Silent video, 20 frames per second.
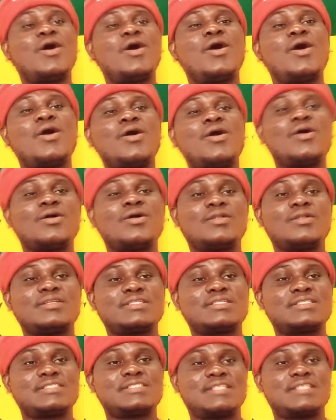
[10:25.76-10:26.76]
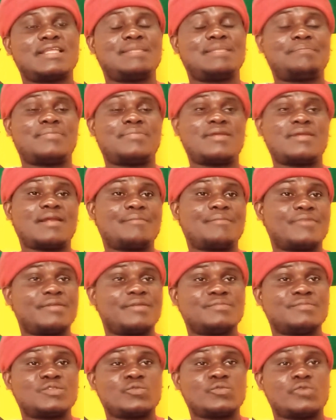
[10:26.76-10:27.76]
all the
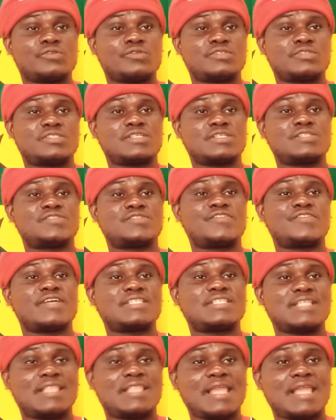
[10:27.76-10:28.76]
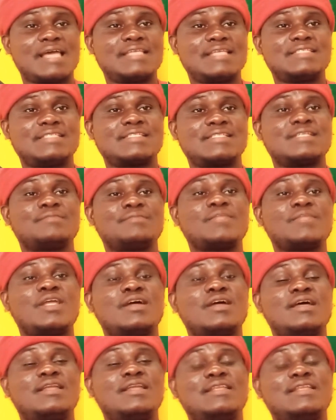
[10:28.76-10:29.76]
problems was strategized.
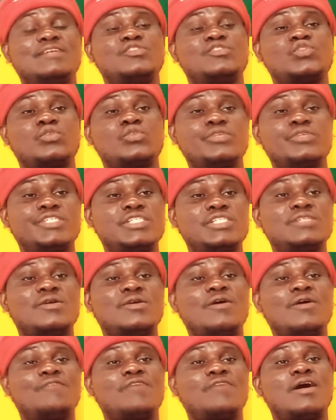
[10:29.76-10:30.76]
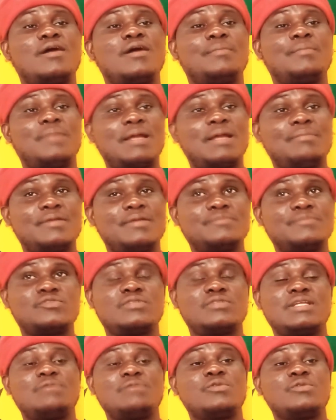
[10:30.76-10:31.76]
The solution of our problems
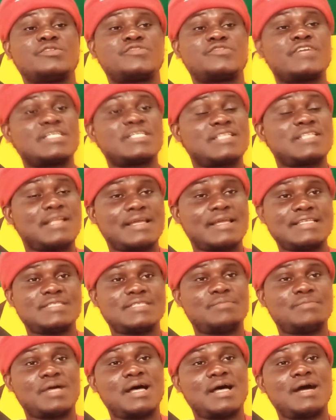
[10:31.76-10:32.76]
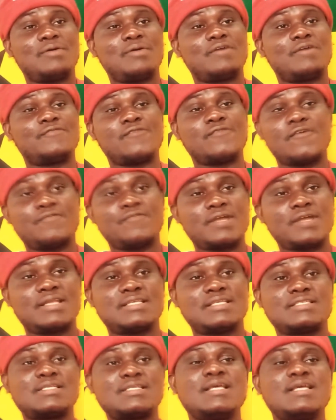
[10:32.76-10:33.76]
today was strategized by our
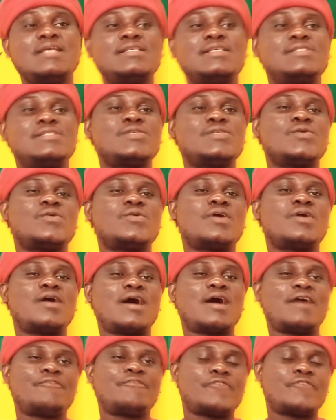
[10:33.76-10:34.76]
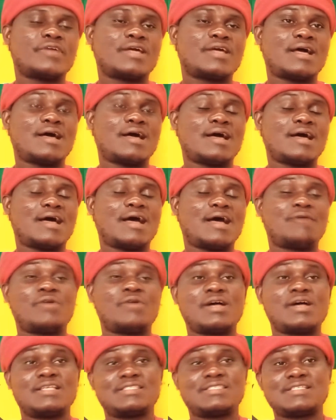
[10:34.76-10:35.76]
forefathers. So Africa,
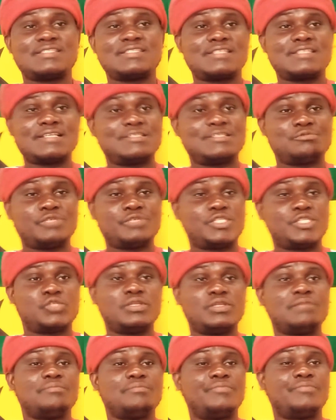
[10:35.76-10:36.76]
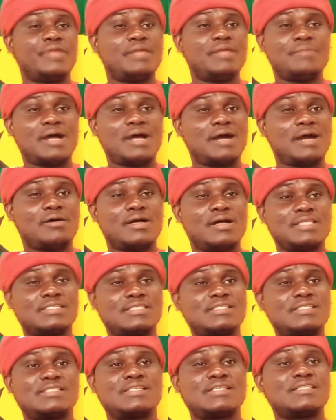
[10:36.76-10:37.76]
our ancestors, we shouldn't blame our
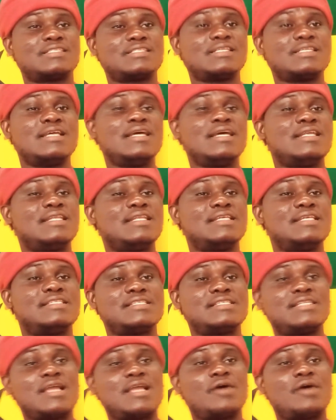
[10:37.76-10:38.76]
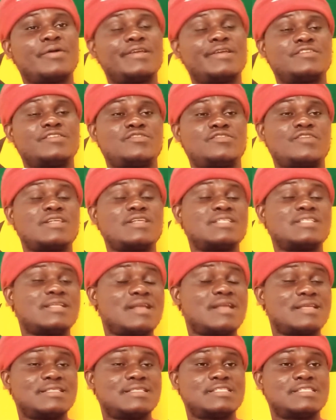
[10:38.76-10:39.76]
ancestors. They sit down and
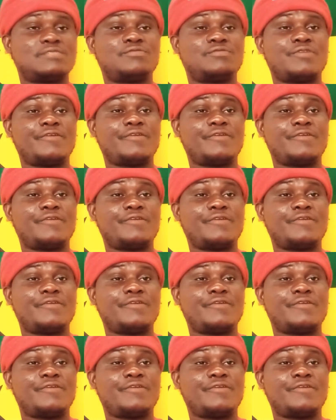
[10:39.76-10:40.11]
strategize this